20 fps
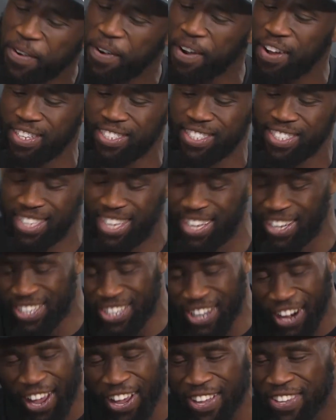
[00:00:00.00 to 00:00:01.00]
know who
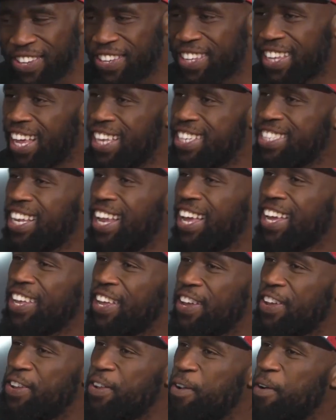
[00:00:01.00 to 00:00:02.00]
was trying to
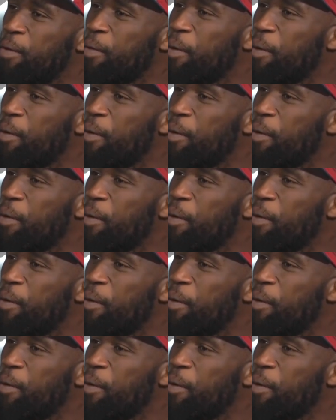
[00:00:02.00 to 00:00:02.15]
dance like you? You